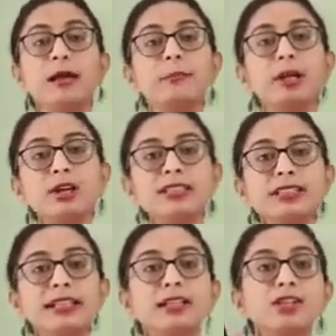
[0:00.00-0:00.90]
because
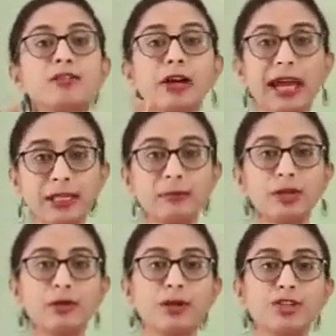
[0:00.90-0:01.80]
it is of animal
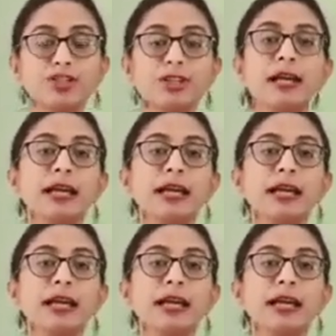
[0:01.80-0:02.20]
origin.